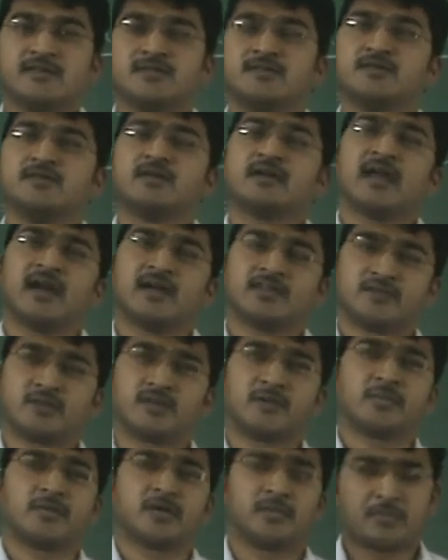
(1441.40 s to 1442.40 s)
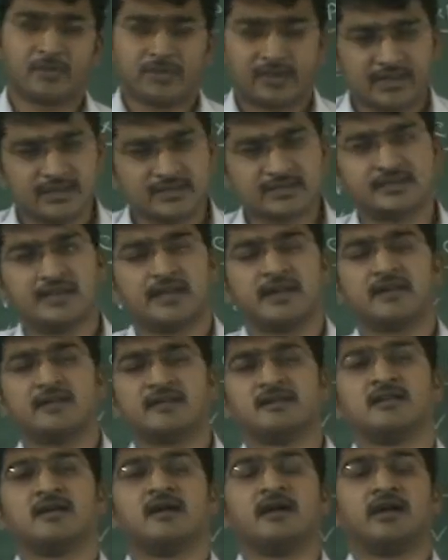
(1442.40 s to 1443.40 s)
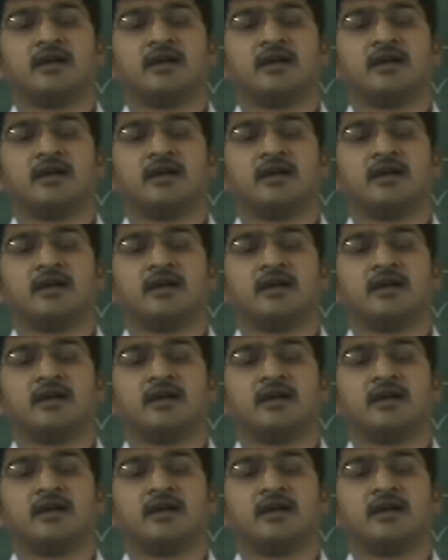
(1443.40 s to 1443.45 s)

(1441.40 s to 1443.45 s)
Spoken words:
So cathode ray properties, then